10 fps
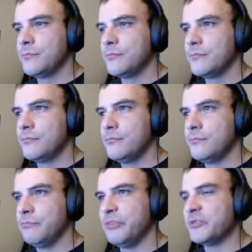
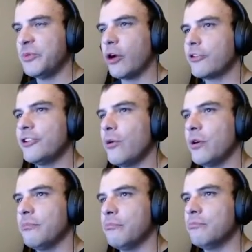Because we already know
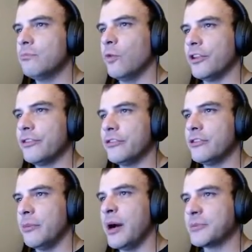what
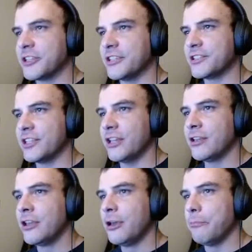the mom's going to say.
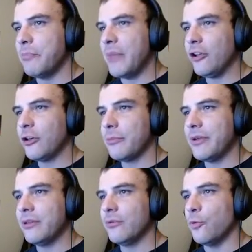
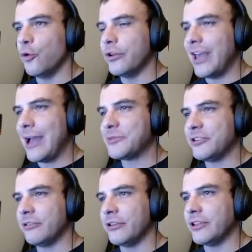Malcolm would
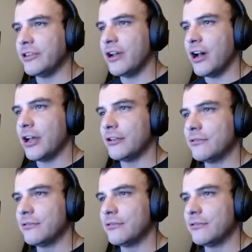absolutely not...